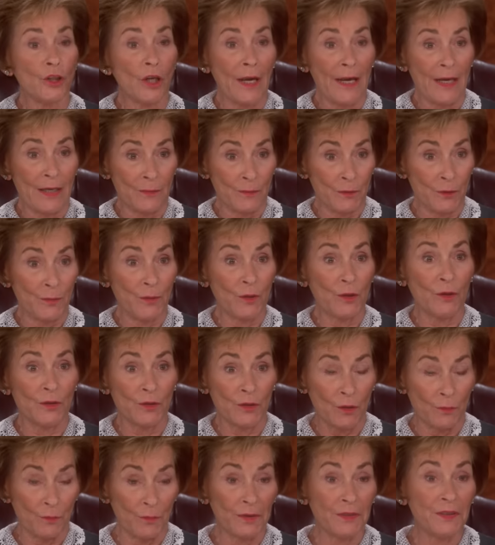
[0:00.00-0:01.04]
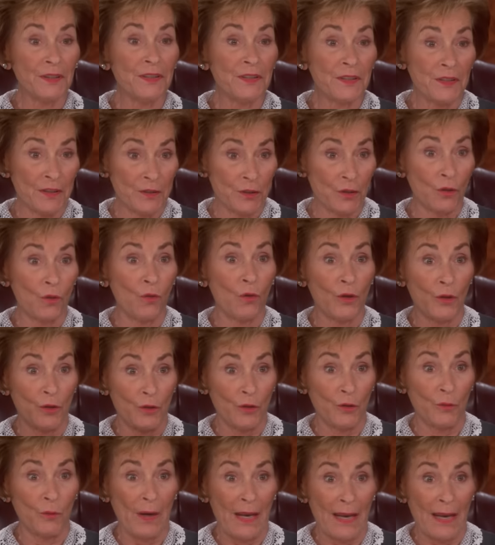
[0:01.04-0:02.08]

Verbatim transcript: items, because the police escorted you